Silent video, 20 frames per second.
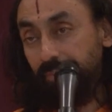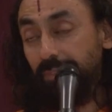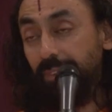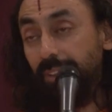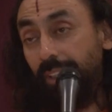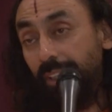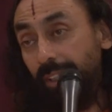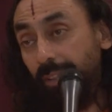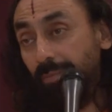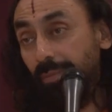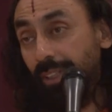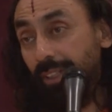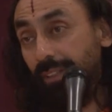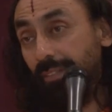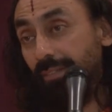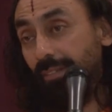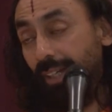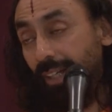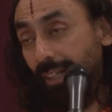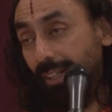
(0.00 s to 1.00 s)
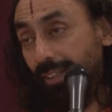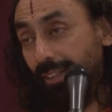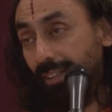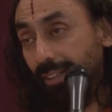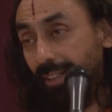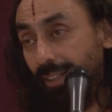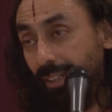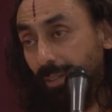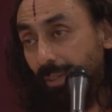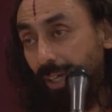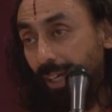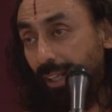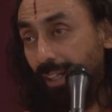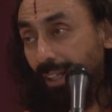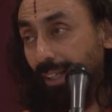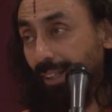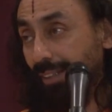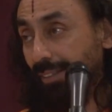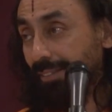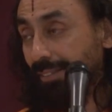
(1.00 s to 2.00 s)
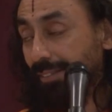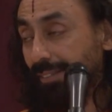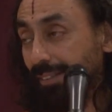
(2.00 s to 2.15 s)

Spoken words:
"Arey bhai wah, kamal hai.